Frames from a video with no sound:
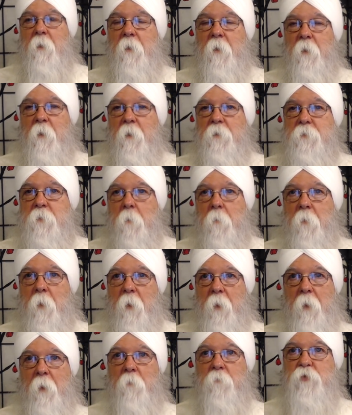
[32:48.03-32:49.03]
it is
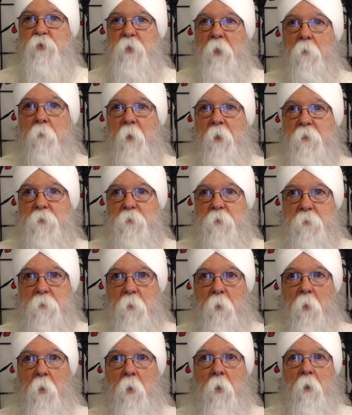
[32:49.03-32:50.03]
a
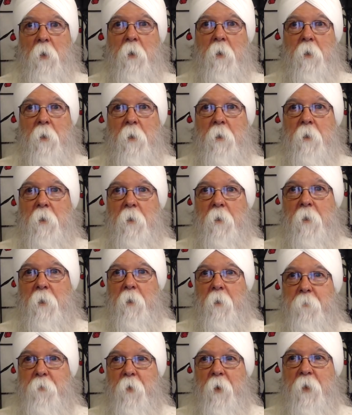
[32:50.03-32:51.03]
generations-long
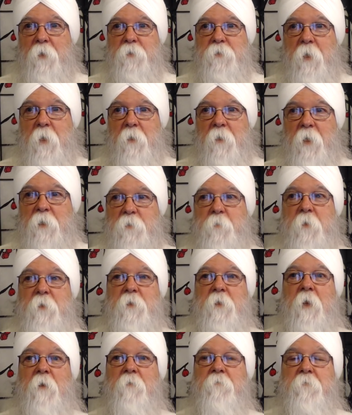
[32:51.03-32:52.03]
project. That's been
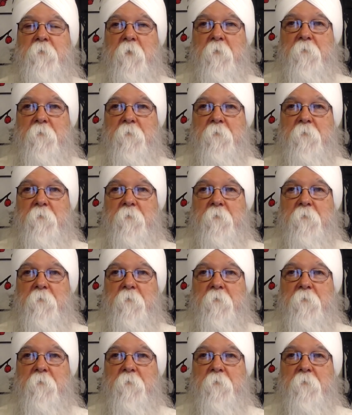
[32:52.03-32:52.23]
done